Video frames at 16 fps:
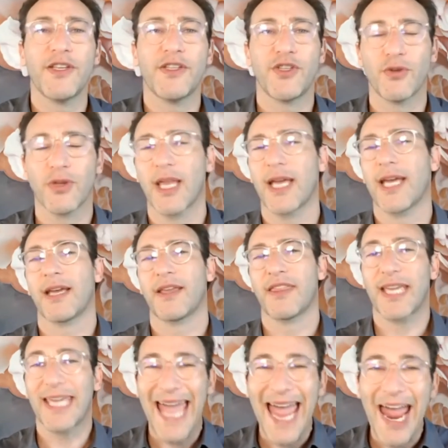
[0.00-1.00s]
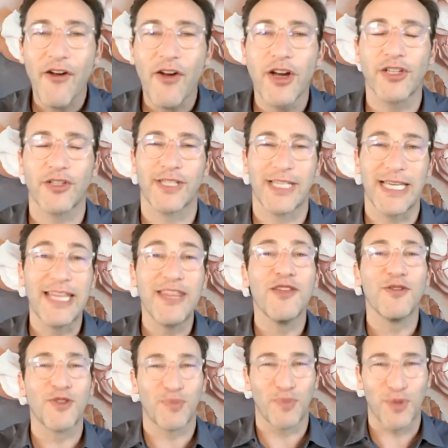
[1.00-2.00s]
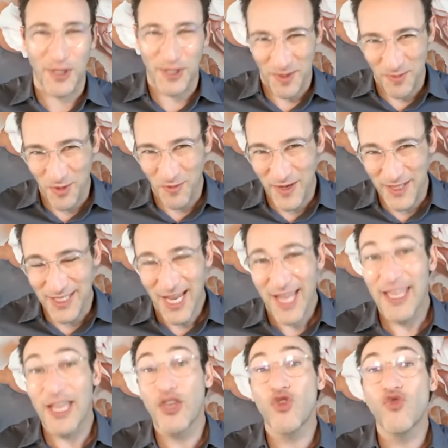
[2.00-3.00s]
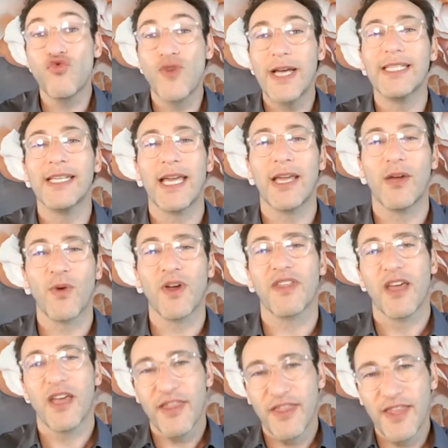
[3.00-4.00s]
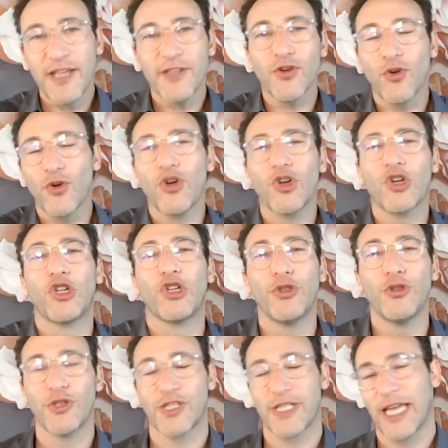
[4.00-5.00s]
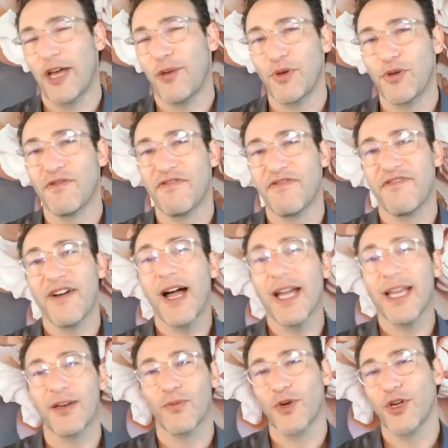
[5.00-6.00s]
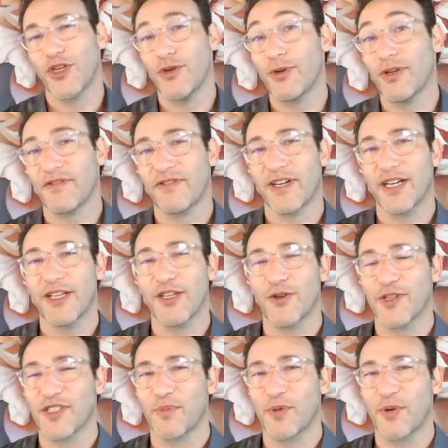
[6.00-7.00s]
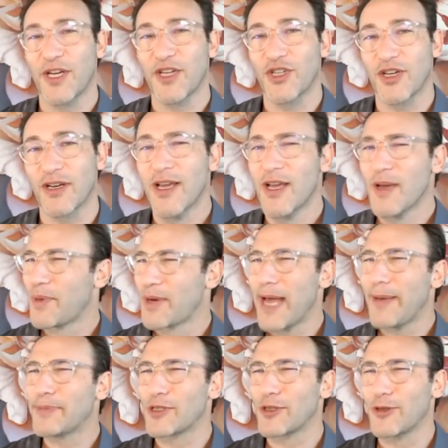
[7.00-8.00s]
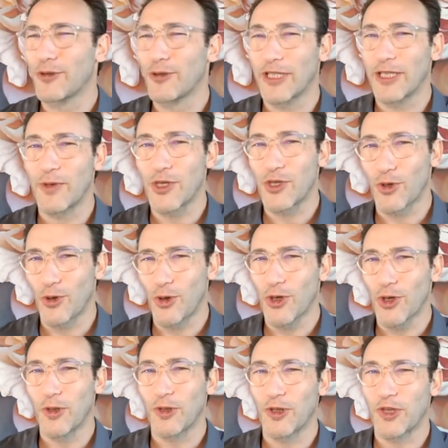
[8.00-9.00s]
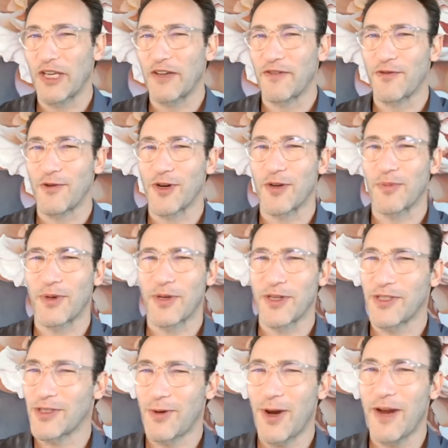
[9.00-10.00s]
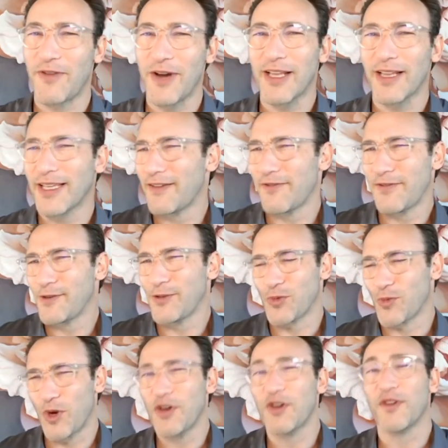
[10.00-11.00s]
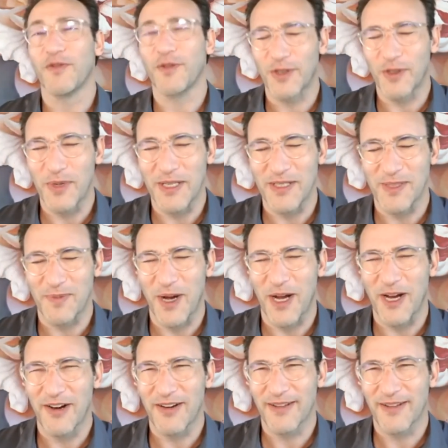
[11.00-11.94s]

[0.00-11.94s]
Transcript: you like, the characters in those books and movies that you resonate with, these are all clues to help you find where you can find your inspiration. But absolutely, we should all go looking for it because, quite frankly, it feels wonderful to be inspired.